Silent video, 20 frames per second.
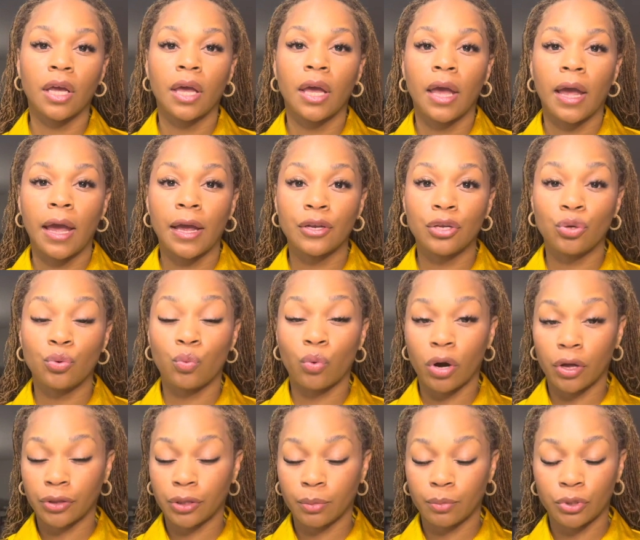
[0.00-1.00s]
and you
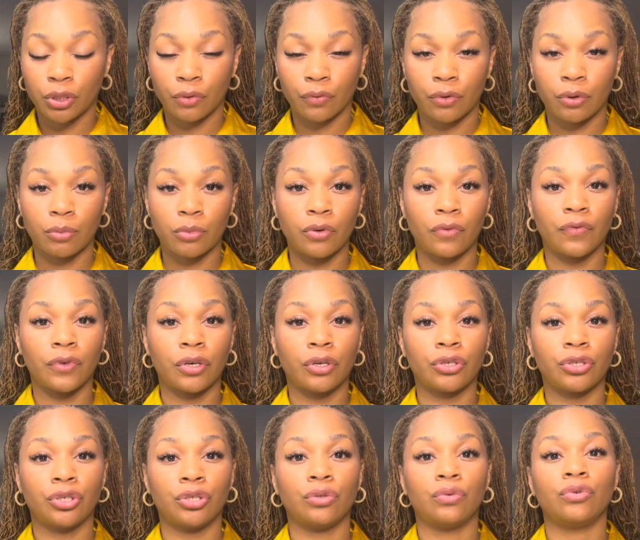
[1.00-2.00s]
want them to remove your
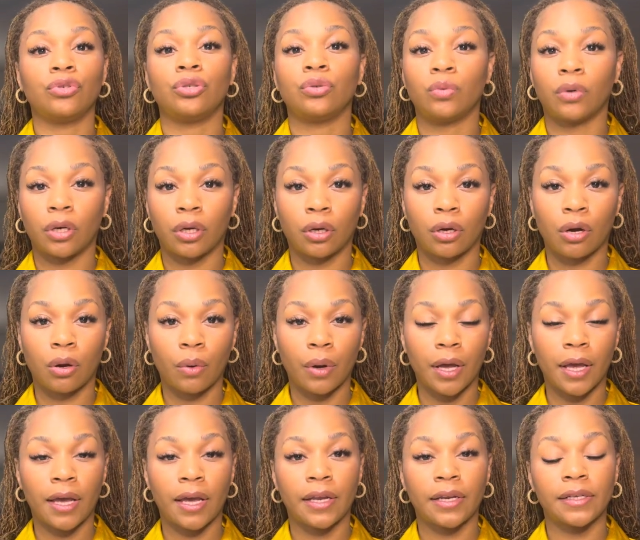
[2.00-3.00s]
shoes, you want to go
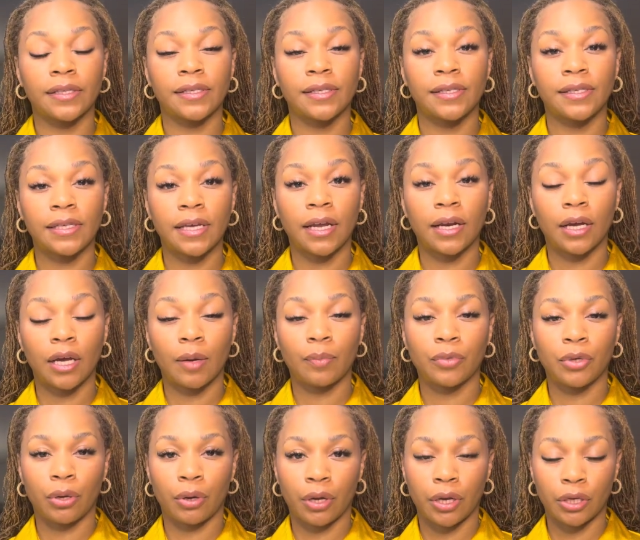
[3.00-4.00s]
ahead and set up
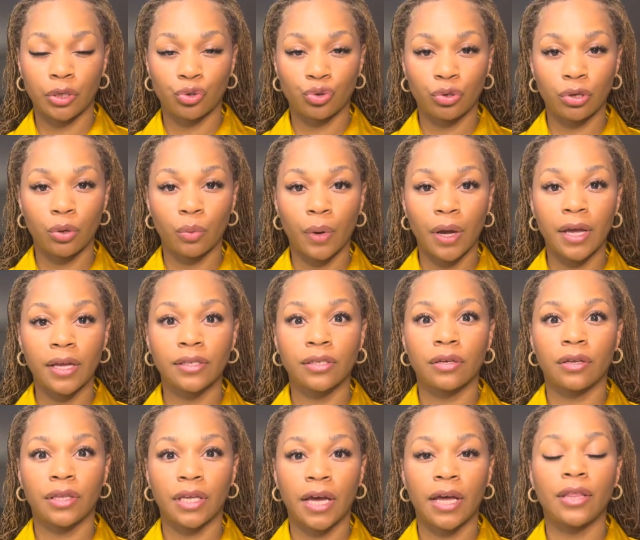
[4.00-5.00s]
your entryway so
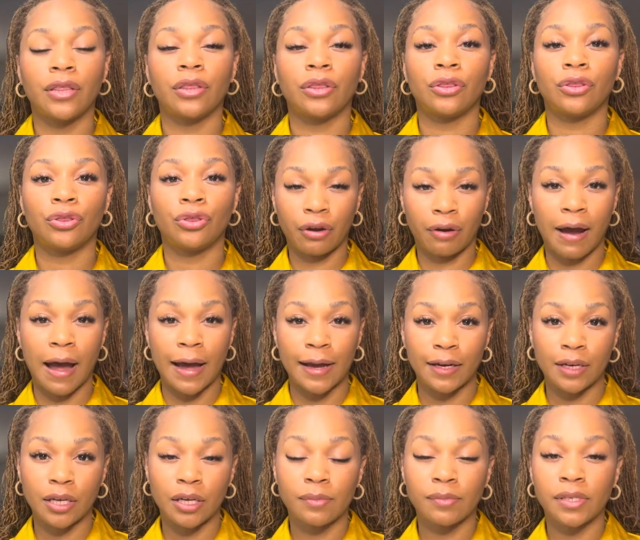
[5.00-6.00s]
that their
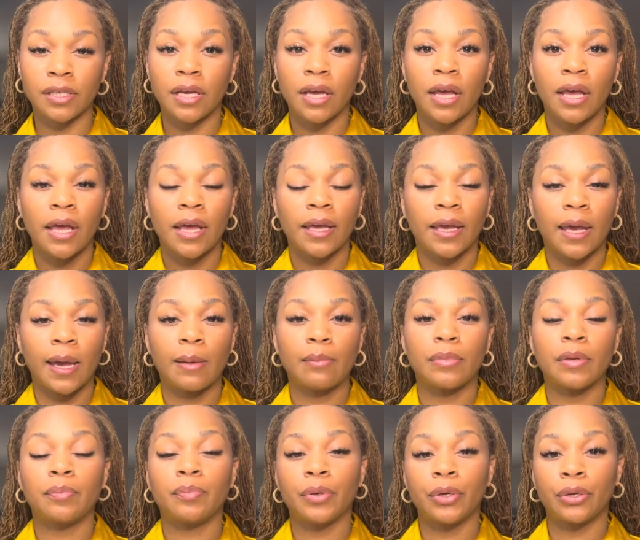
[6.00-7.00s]
items can
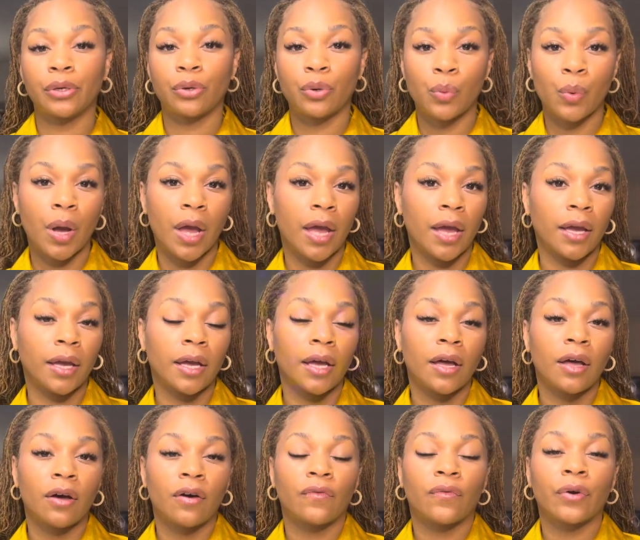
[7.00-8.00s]
be put away.
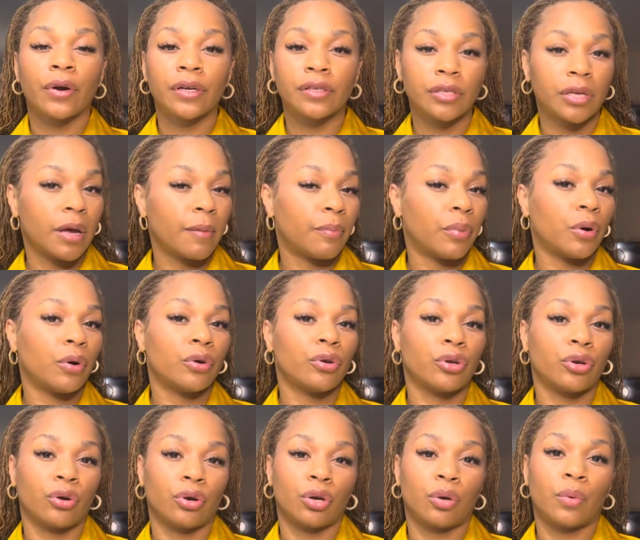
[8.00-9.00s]
For example,
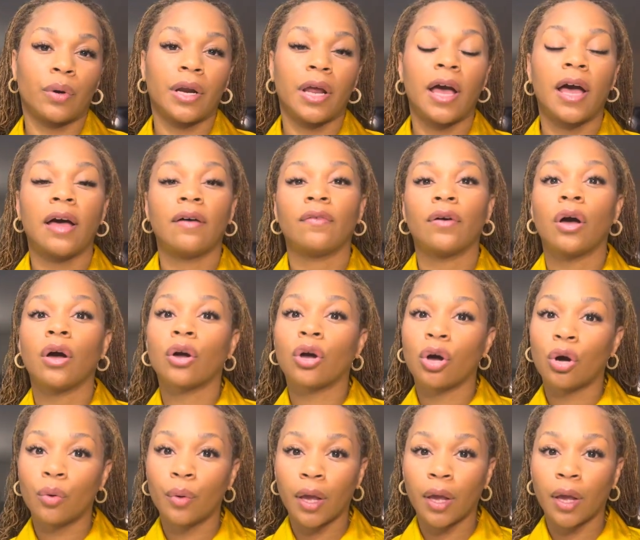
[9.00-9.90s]
you're going to want to have a coat